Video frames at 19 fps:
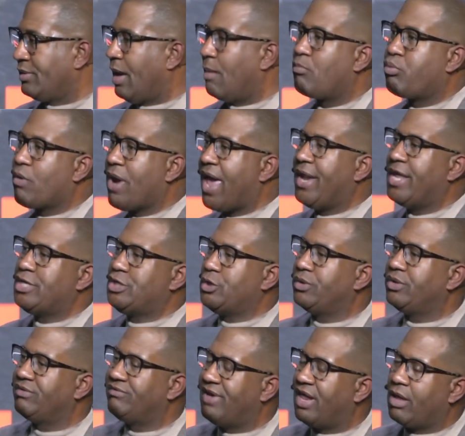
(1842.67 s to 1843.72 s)
I'm praying that
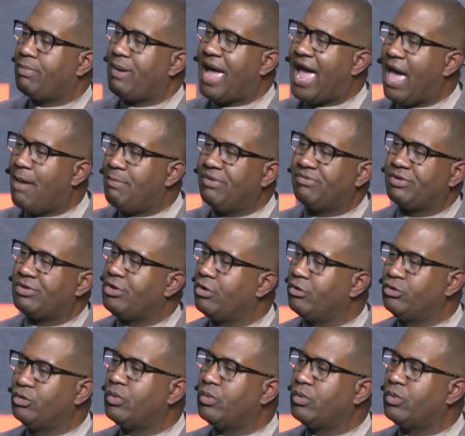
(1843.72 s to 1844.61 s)
you'll develop habits in your